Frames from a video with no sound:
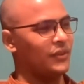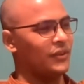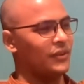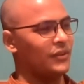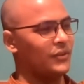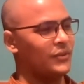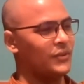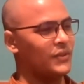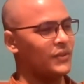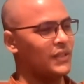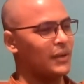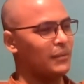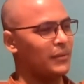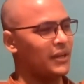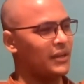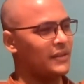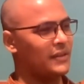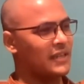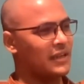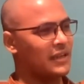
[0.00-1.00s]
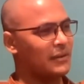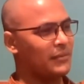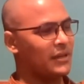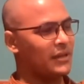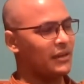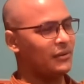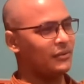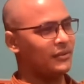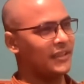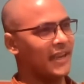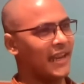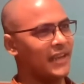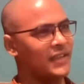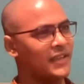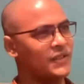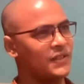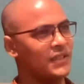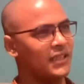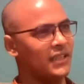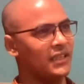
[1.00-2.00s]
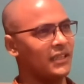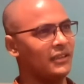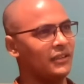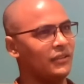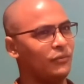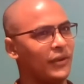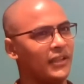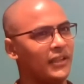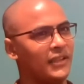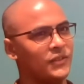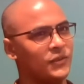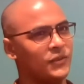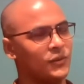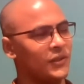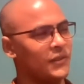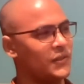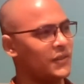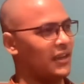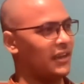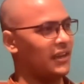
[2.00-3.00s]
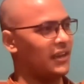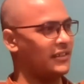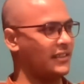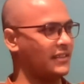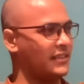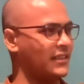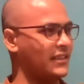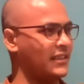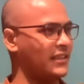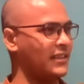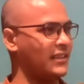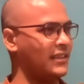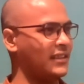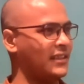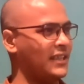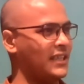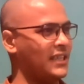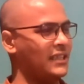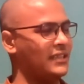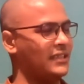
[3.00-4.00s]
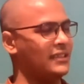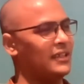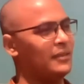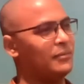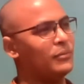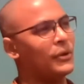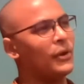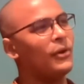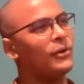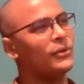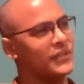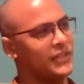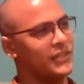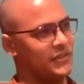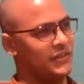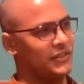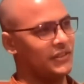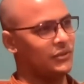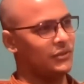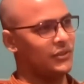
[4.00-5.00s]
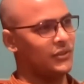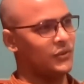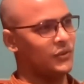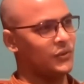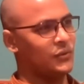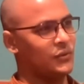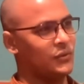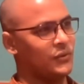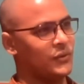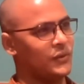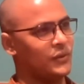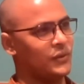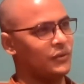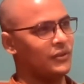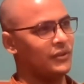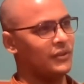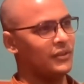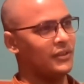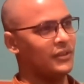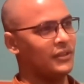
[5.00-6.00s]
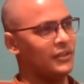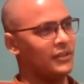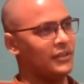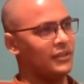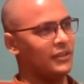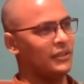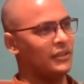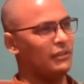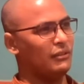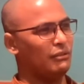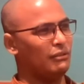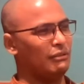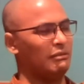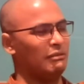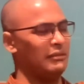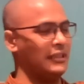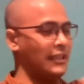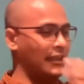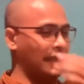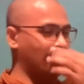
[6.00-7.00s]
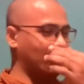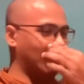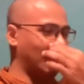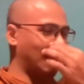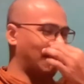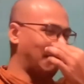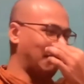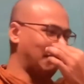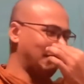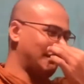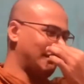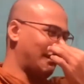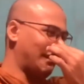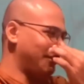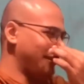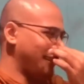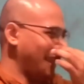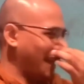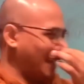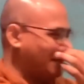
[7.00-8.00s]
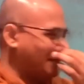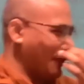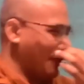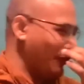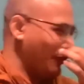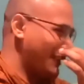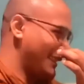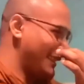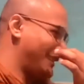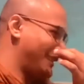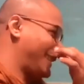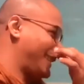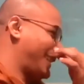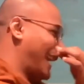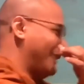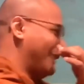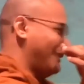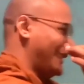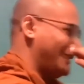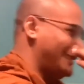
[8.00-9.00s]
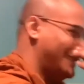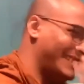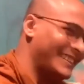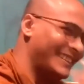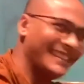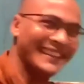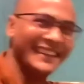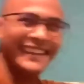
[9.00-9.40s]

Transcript: So somehow, somehow, next day when the school started, they brought it to the schools you know. Okay, okay, I go eat like this.